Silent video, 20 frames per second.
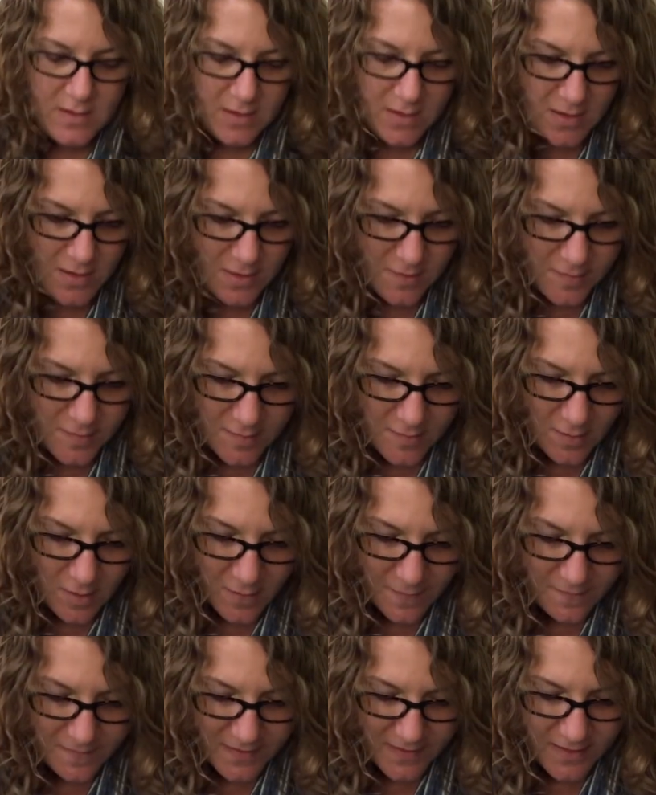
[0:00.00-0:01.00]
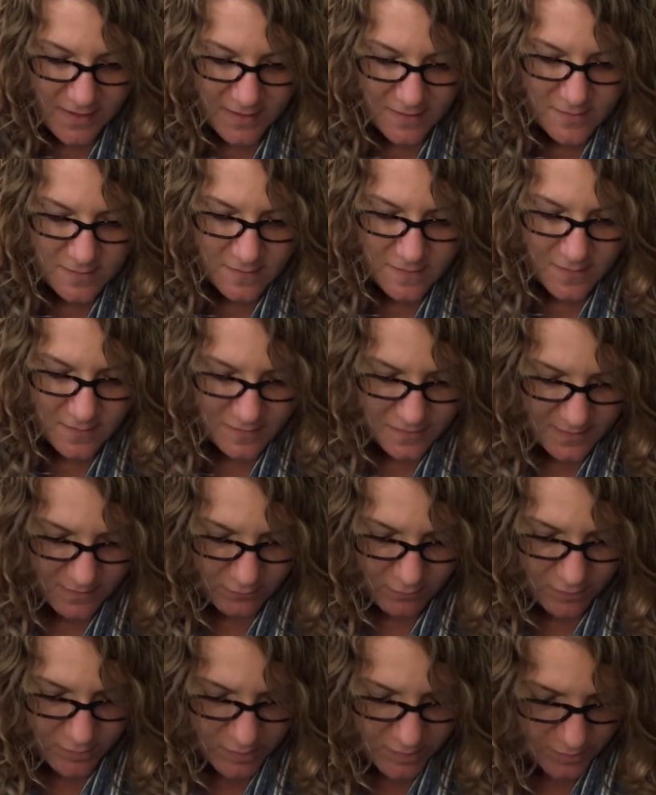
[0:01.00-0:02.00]
Saw these and thought they were
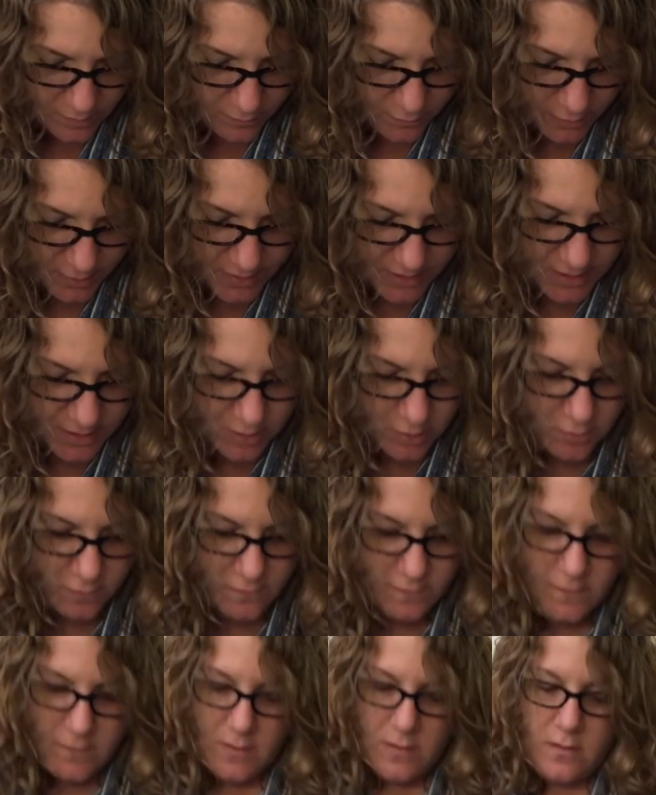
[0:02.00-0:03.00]
super cute.